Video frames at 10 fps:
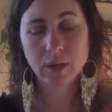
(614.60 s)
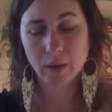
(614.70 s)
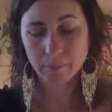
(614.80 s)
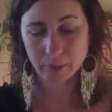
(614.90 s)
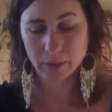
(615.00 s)

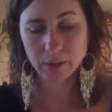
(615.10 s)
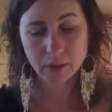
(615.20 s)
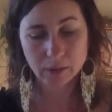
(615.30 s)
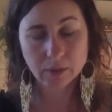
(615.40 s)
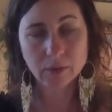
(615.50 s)
and being
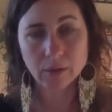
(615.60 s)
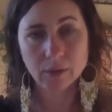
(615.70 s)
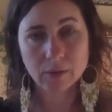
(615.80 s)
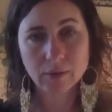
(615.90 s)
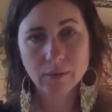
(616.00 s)
here
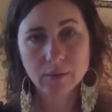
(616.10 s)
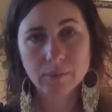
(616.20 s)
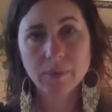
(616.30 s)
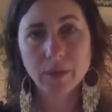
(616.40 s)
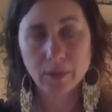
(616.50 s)

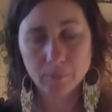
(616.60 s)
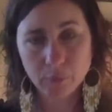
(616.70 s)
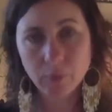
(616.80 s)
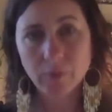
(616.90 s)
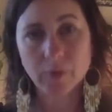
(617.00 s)
and
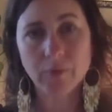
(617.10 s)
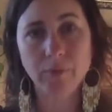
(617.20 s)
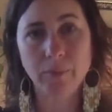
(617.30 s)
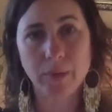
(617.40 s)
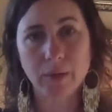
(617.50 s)
moving
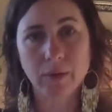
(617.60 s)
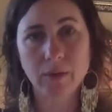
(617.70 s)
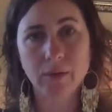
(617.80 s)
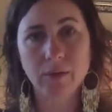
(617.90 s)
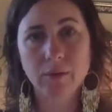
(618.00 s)
from here.